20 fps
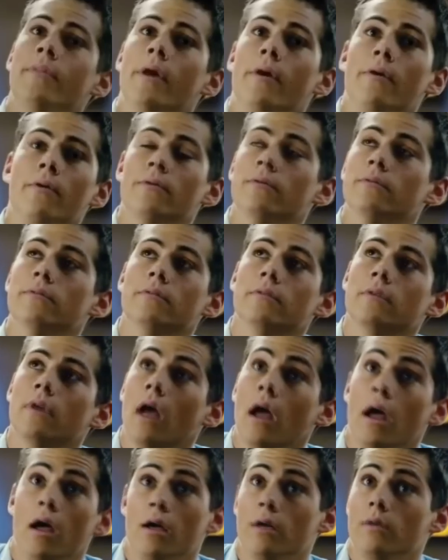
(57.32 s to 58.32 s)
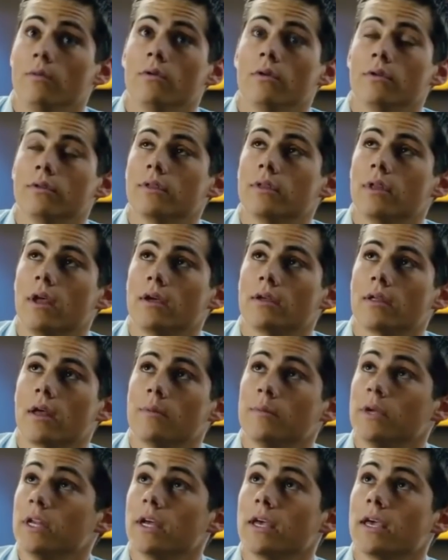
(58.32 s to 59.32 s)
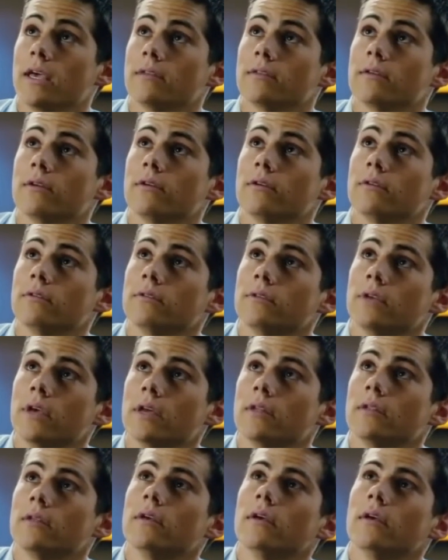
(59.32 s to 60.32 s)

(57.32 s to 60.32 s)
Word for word: No. Uh, well, not, I mean, I can't tell yet.